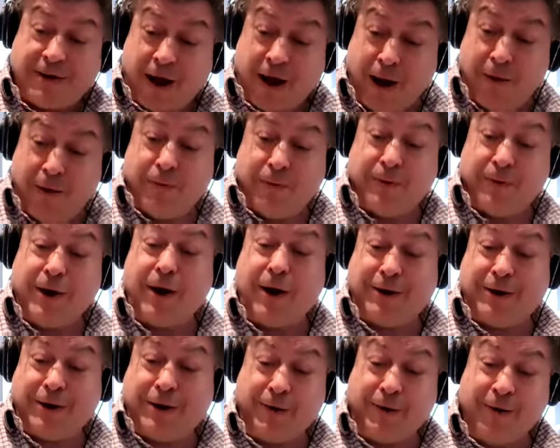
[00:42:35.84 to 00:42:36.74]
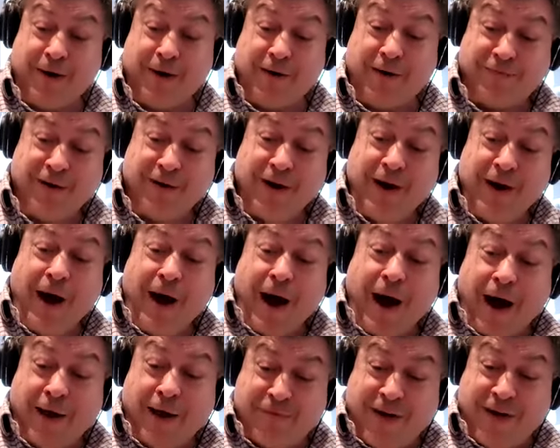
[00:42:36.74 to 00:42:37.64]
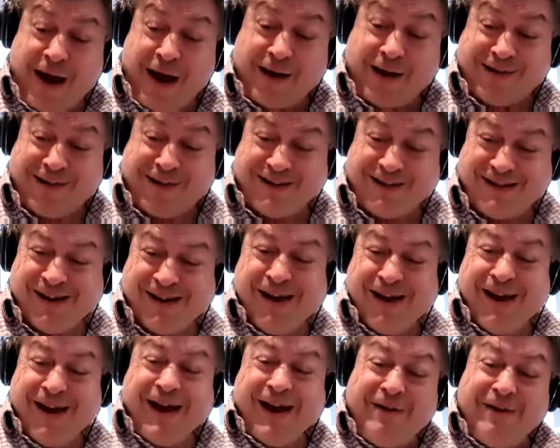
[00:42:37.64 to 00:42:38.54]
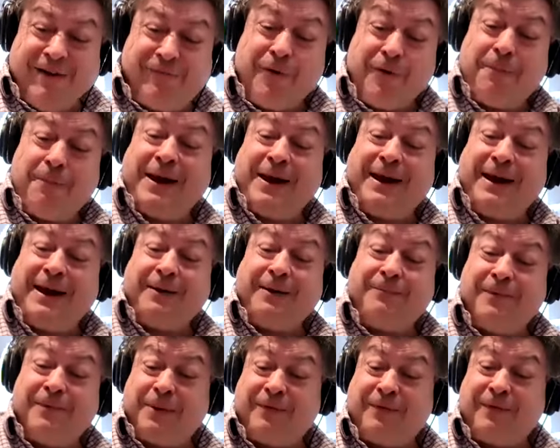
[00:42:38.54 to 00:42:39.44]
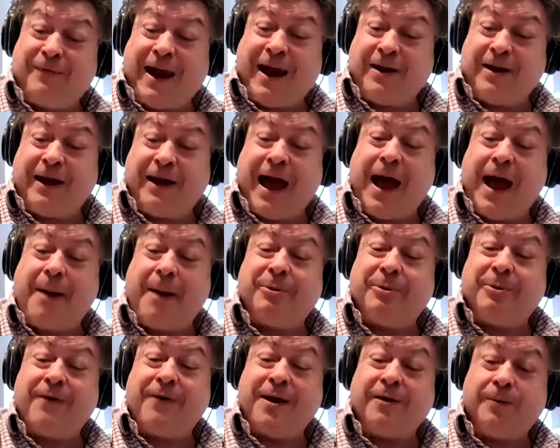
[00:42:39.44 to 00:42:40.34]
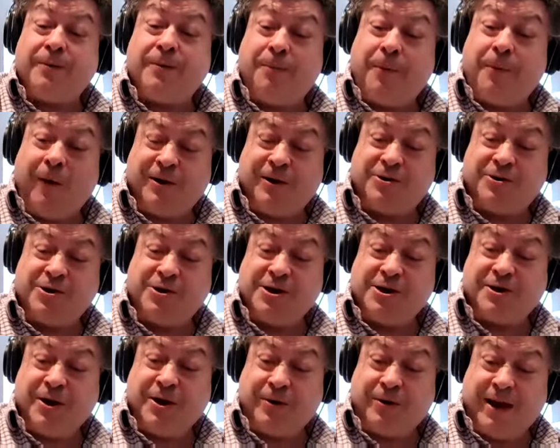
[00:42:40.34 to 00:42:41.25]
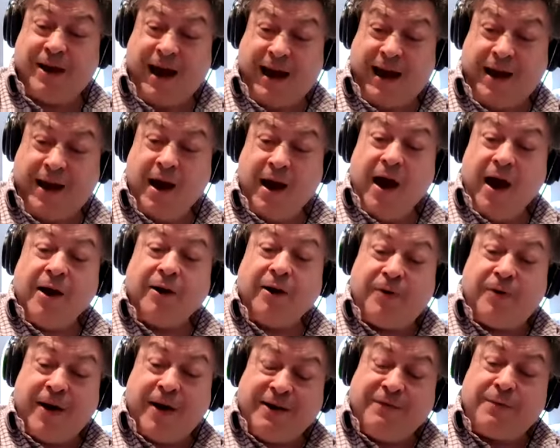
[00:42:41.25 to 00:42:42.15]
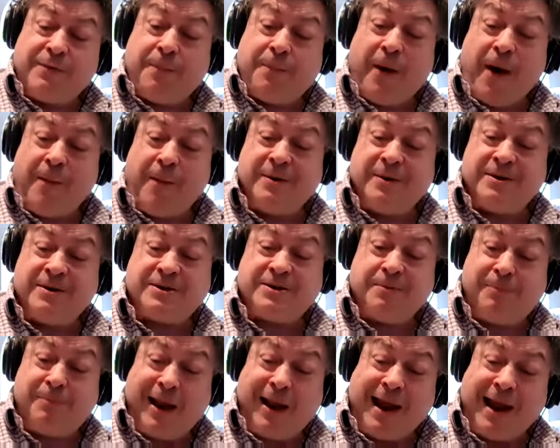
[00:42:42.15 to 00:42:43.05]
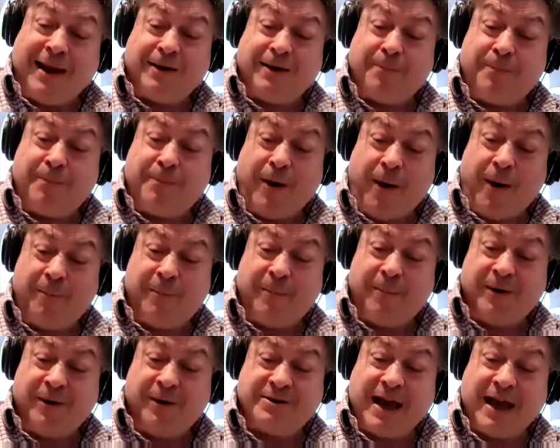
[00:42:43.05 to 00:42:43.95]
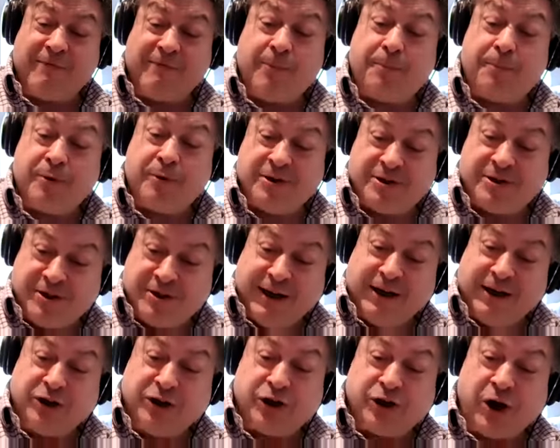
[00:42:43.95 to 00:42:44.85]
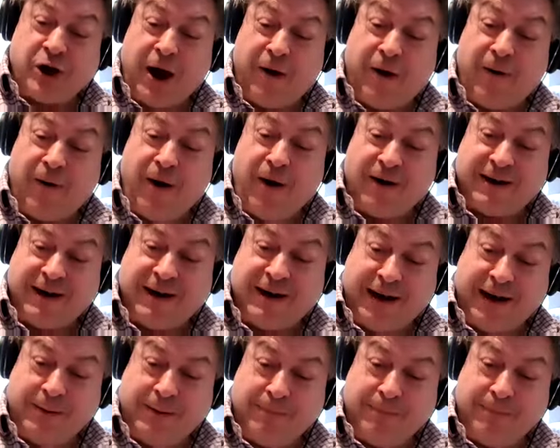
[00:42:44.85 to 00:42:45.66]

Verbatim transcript: I would argue, of the fact that if you're being a bit of an amateur anthropologist, okay, creative departments and planning departments have a prestige hierarchy